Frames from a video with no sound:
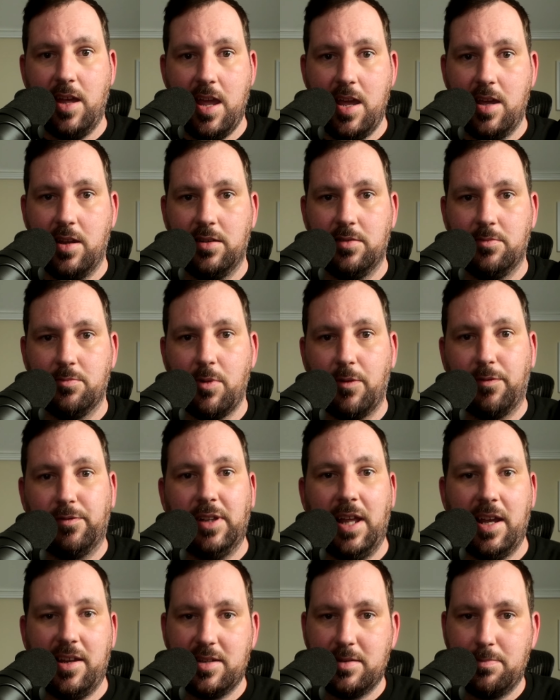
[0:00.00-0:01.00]
and
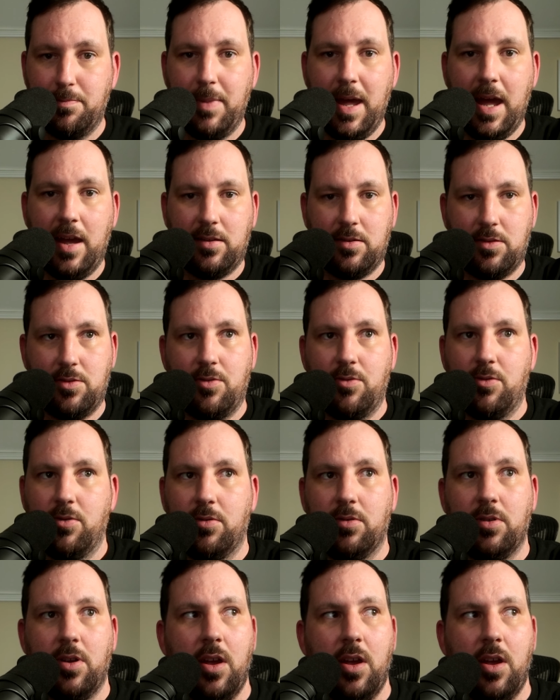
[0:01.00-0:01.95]
reflects back through.